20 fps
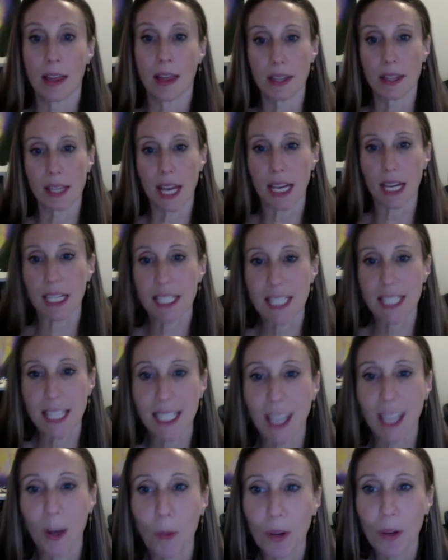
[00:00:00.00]
The next
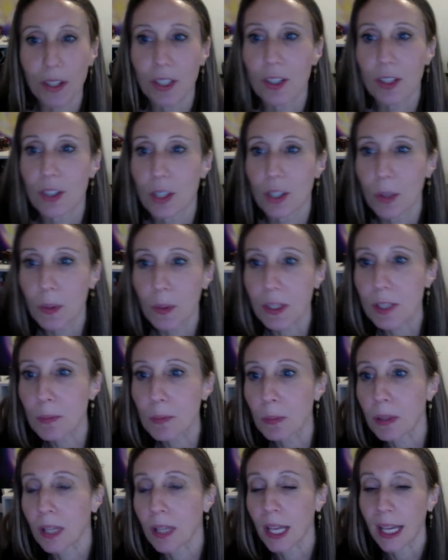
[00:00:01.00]
thing I want to do is
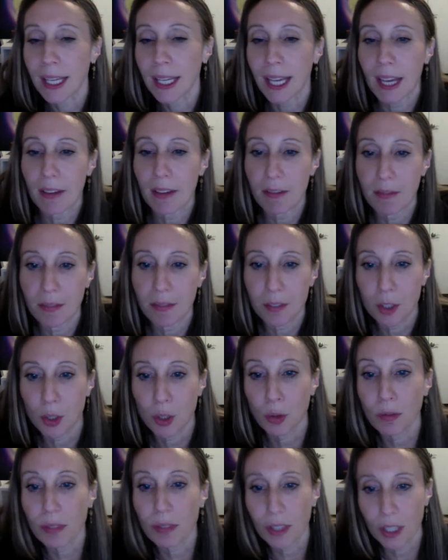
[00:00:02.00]
play a,
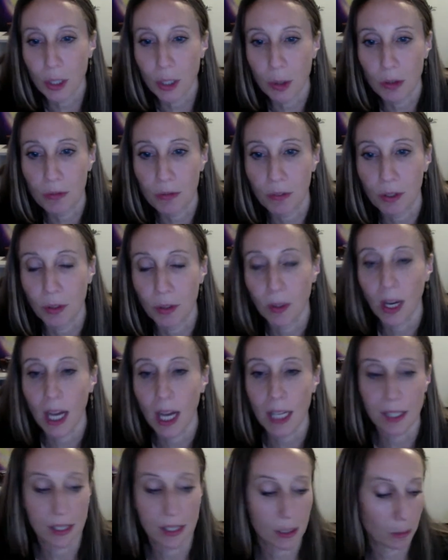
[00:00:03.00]
two videos for you
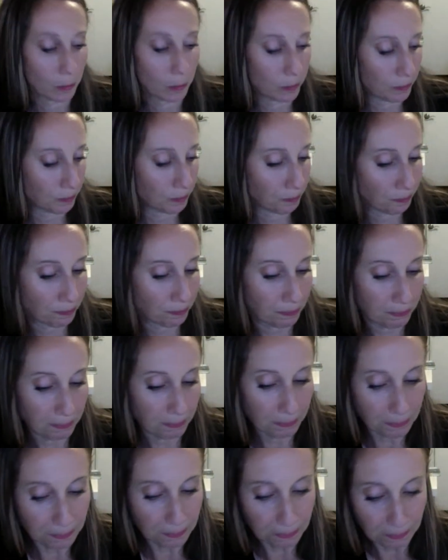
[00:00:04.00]
guys.
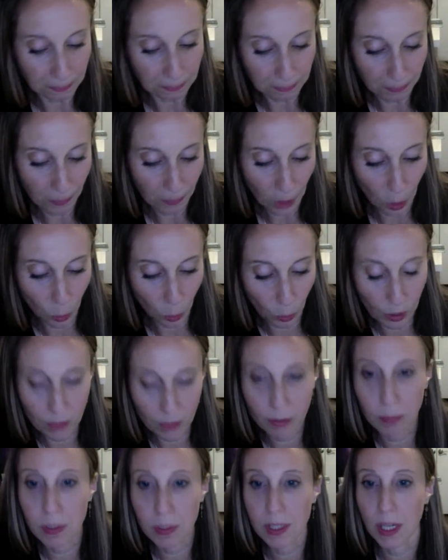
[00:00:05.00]
One
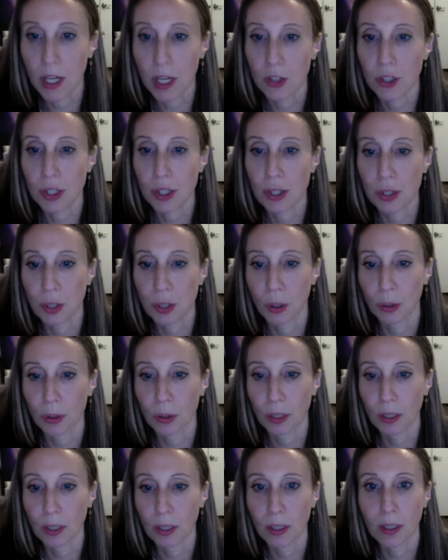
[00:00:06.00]
from Sasha
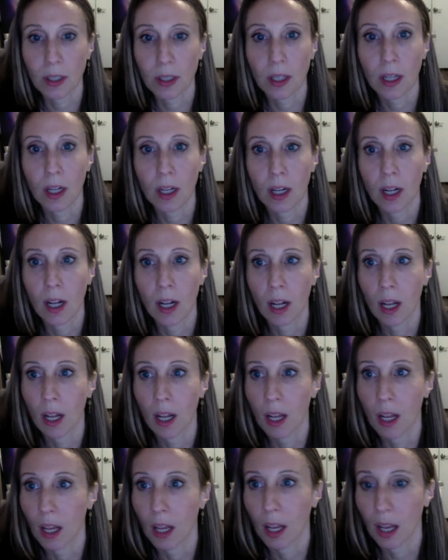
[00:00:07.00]
Stone
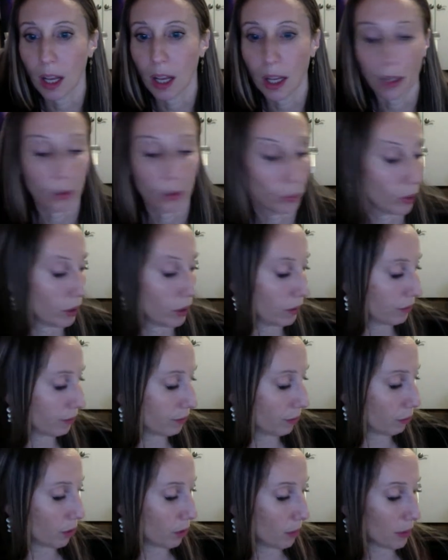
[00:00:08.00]
and one
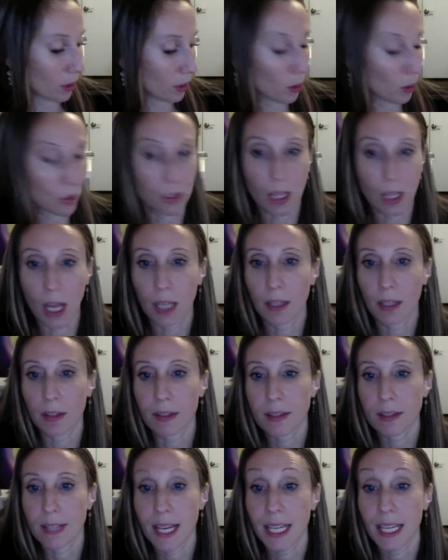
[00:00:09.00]
from Rebbe Gozlan
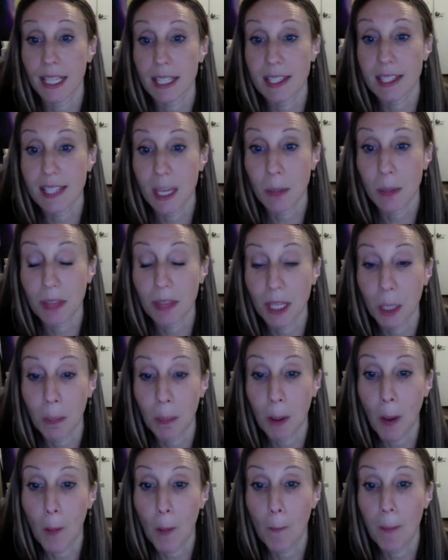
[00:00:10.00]
saying the same thing
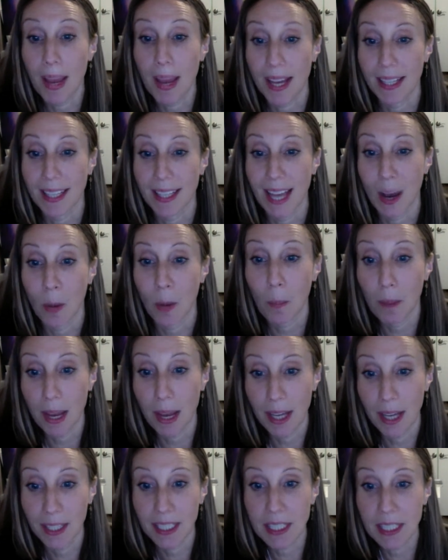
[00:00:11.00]
about man, how
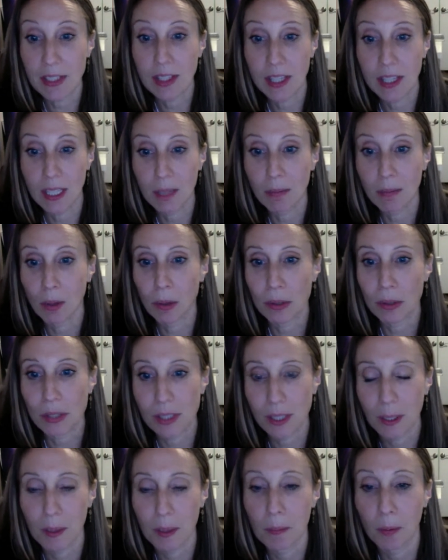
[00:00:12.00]
man is the
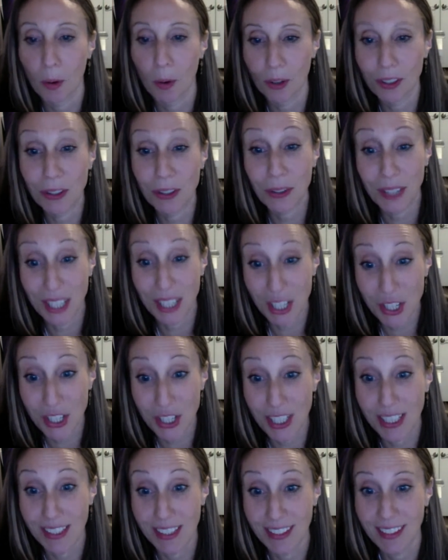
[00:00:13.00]
most important
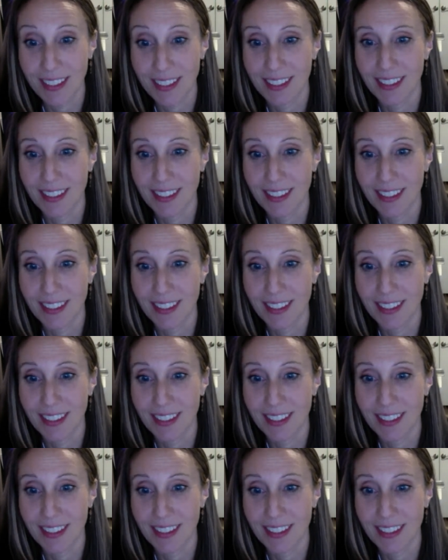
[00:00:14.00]
creation